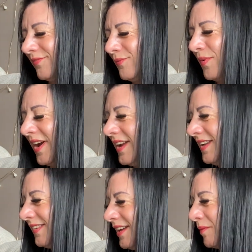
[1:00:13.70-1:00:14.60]
Why
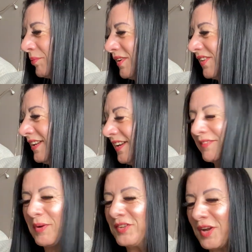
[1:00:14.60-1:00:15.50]
is the Empress?
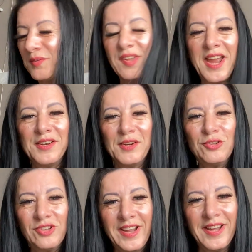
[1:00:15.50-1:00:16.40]
Libra, don't take no
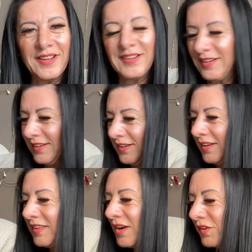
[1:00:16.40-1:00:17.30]
shit.
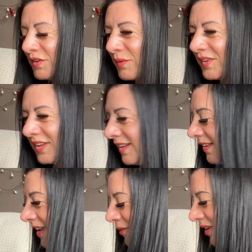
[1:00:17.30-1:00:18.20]
There's, what's it?
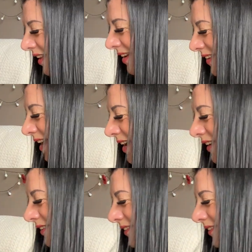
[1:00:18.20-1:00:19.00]
What do they say?